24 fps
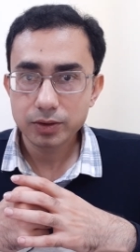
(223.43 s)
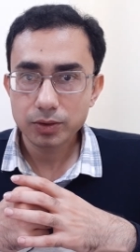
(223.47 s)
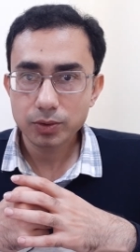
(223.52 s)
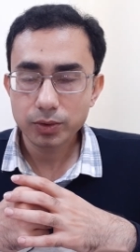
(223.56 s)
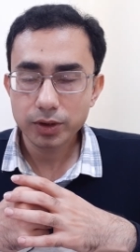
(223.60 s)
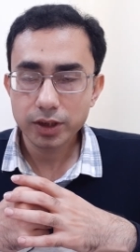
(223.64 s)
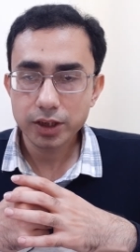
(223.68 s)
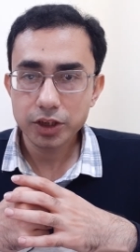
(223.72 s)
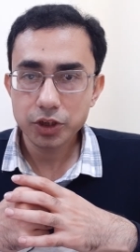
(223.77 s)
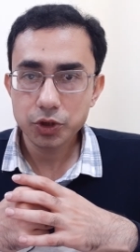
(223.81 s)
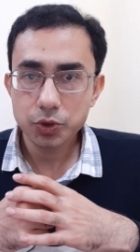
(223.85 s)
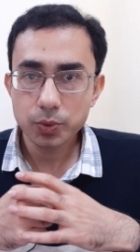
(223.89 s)

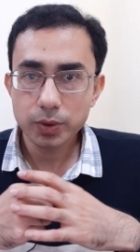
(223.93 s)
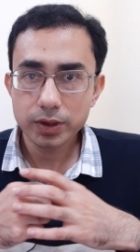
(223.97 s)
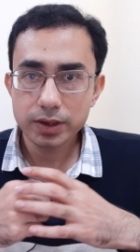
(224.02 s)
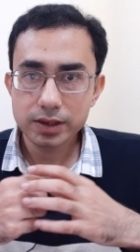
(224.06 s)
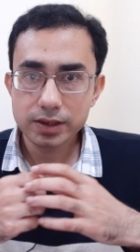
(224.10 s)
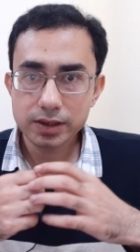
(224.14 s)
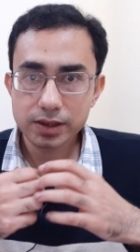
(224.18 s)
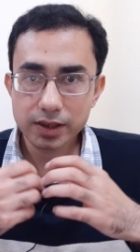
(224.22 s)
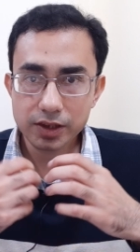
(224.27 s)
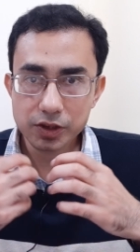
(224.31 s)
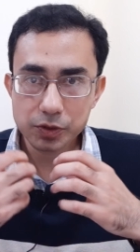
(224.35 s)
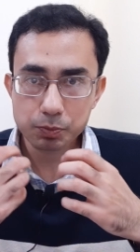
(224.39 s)
Okay, you are
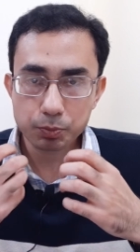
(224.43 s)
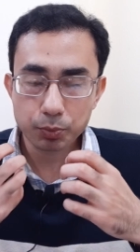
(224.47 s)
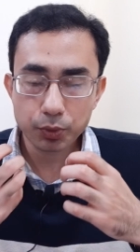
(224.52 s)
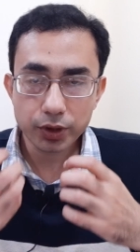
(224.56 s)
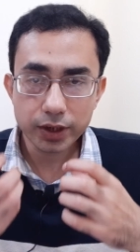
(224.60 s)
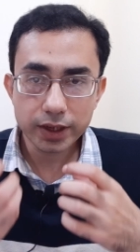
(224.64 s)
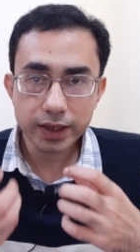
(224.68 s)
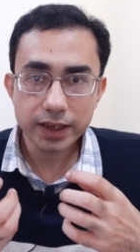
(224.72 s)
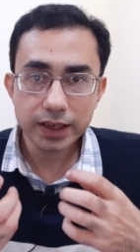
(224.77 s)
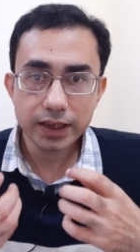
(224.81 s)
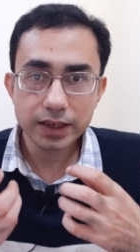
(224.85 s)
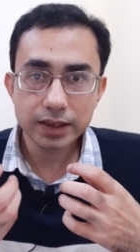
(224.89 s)
just
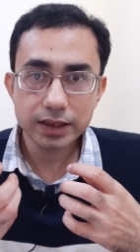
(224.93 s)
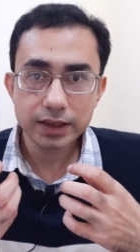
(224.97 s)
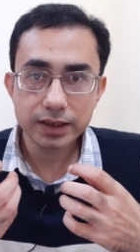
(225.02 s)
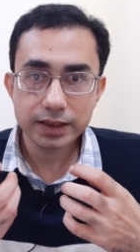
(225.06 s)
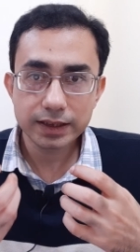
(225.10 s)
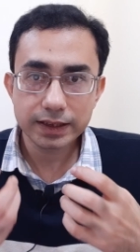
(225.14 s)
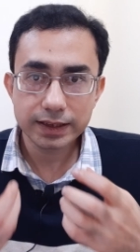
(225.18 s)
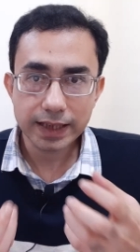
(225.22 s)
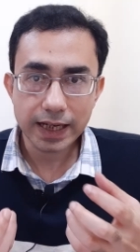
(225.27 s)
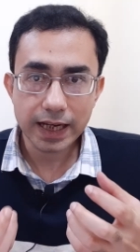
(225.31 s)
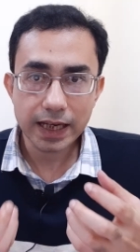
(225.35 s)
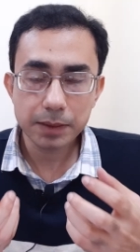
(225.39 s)
putting in the
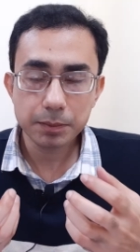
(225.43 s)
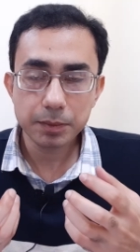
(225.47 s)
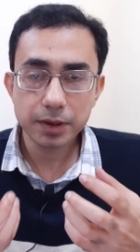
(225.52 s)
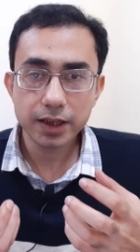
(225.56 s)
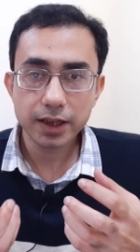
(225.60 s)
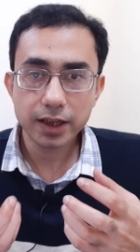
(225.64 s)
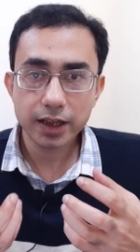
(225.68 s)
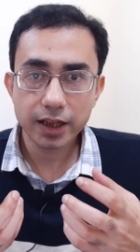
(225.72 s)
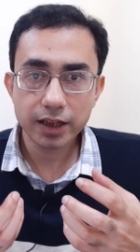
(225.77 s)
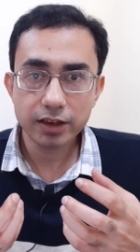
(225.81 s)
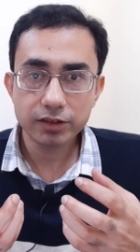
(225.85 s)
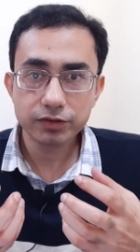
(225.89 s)
time
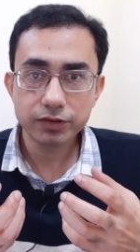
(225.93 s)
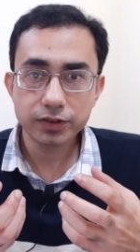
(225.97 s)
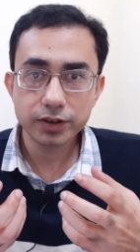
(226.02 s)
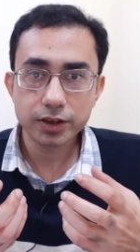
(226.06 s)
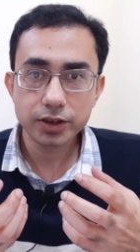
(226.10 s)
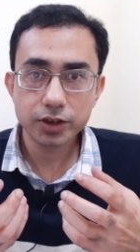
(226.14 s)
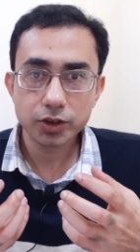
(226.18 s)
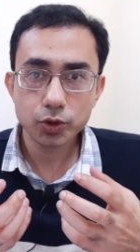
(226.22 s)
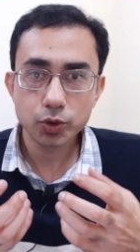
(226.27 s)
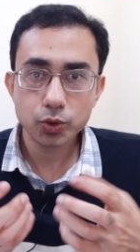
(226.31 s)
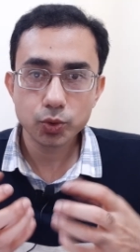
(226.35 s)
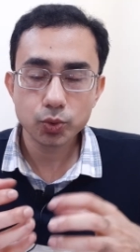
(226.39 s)
and
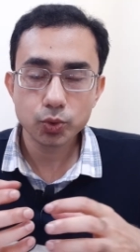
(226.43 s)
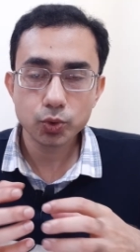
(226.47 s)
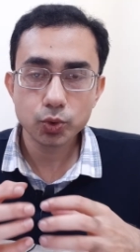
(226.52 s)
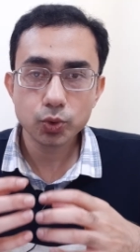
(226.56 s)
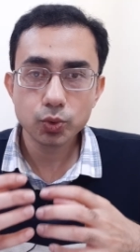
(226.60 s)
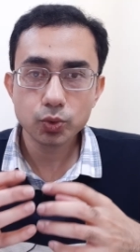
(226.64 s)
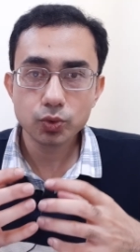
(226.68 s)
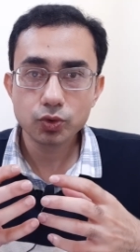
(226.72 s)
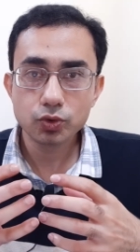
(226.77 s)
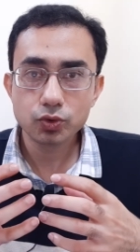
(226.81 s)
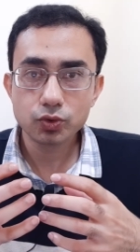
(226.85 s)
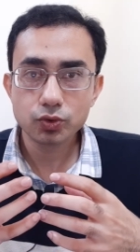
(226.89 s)
effort to
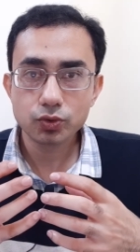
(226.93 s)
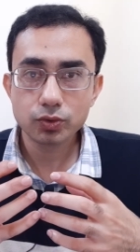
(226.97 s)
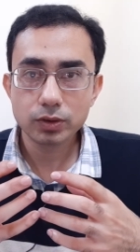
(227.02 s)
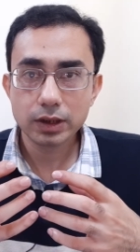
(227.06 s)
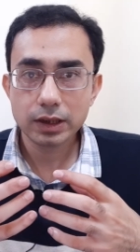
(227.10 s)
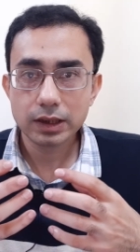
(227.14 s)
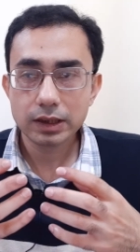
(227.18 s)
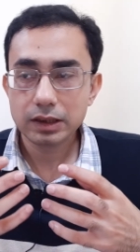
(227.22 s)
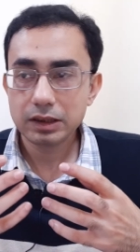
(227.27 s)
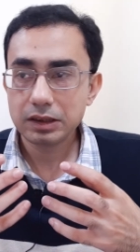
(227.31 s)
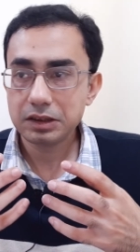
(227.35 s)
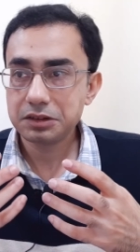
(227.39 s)
do
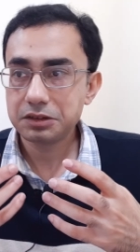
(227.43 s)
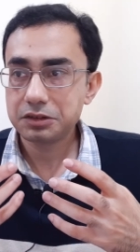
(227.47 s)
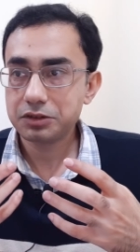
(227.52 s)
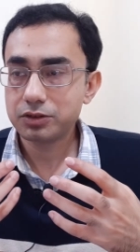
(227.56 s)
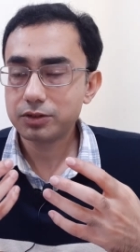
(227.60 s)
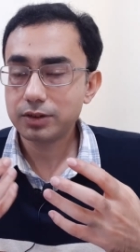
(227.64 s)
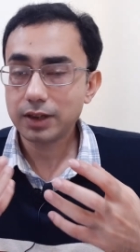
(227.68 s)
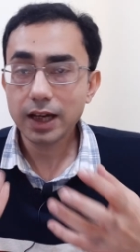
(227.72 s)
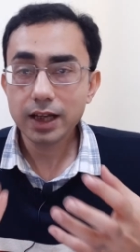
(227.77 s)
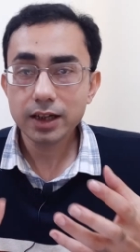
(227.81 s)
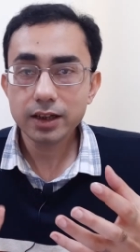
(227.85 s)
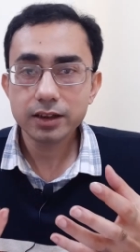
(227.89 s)

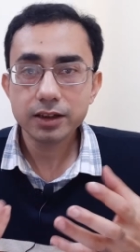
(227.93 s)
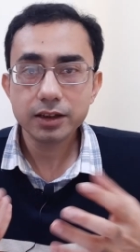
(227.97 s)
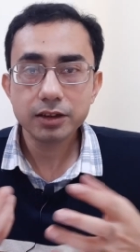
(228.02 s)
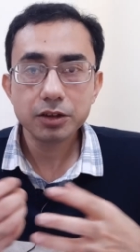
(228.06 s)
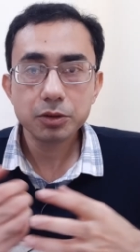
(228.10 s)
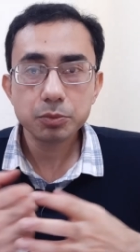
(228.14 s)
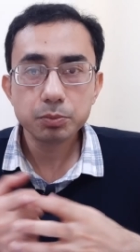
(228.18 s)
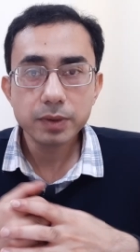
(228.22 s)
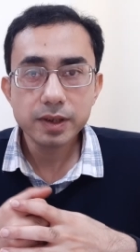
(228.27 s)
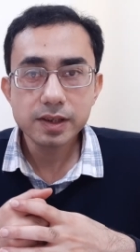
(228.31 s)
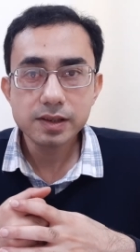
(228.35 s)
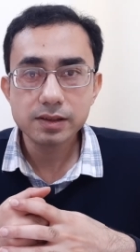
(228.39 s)
trial and
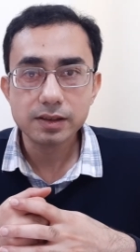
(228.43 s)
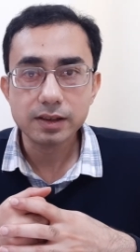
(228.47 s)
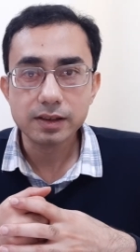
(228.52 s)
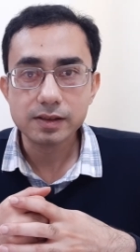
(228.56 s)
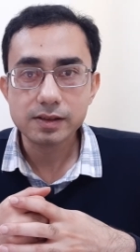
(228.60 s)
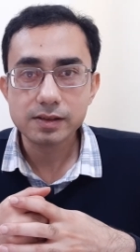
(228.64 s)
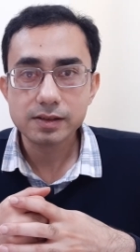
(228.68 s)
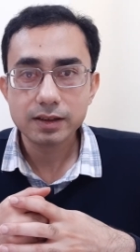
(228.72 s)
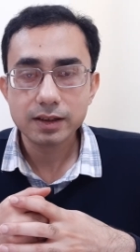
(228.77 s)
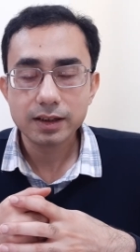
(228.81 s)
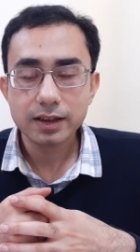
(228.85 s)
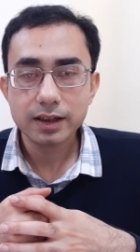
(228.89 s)
error
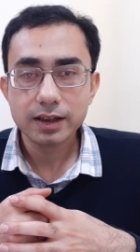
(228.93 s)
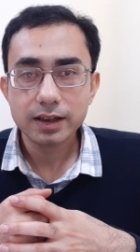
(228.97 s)
business.